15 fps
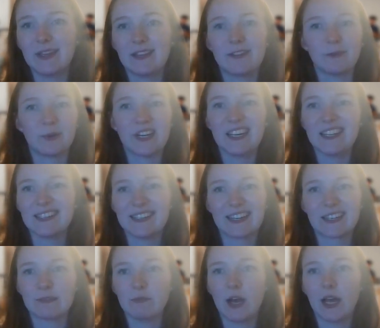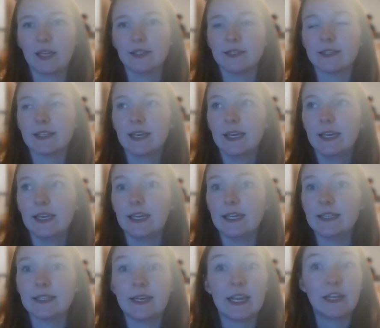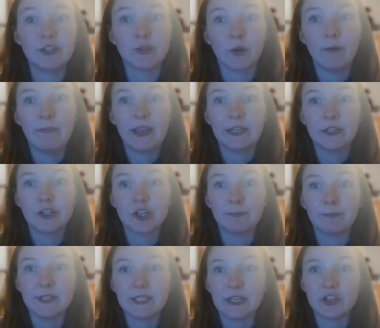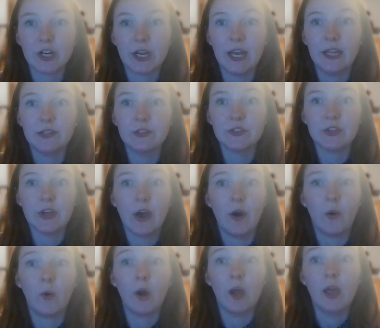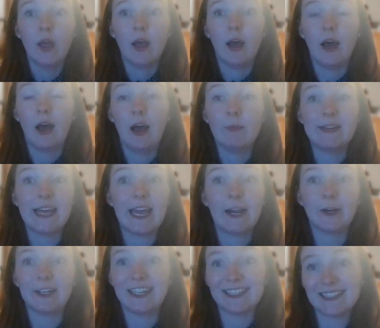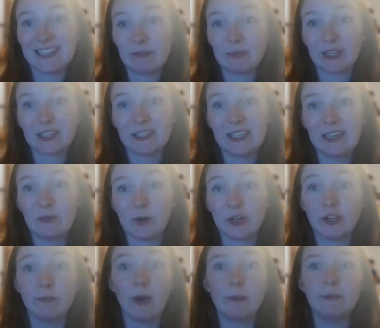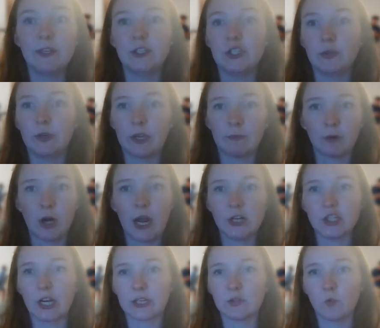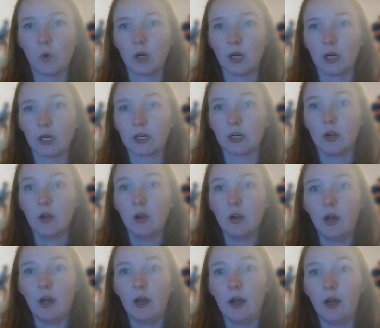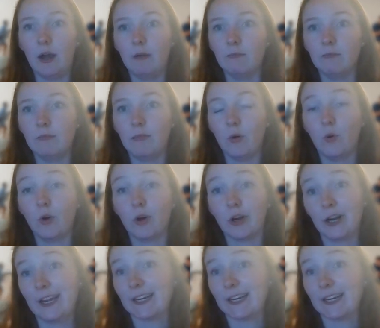be 3 to 6 months, is an interim manager position. So, an area typically where you might be doing a project work or